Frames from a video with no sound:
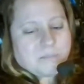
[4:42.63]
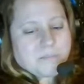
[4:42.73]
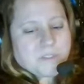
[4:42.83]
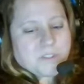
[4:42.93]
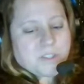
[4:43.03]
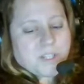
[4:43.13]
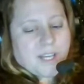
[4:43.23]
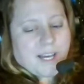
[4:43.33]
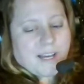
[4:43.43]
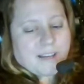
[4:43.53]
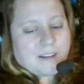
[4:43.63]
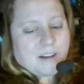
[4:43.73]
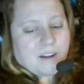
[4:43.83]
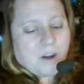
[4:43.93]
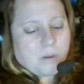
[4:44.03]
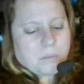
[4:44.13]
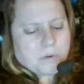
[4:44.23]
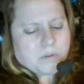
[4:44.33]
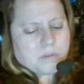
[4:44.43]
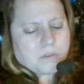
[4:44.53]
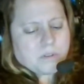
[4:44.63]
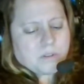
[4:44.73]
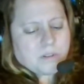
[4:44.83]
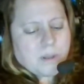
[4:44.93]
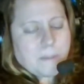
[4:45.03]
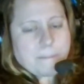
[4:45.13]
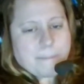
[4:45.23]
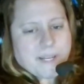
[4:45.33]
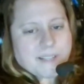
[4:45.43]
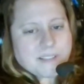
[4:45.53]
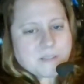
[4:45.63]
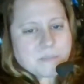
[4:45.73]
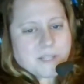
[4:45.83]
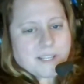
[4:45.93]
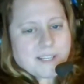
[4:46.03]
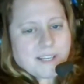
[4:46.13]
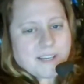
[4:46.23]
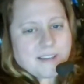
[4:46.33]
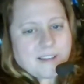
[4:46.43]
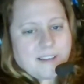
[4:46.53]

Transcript: She had a couple bands playing,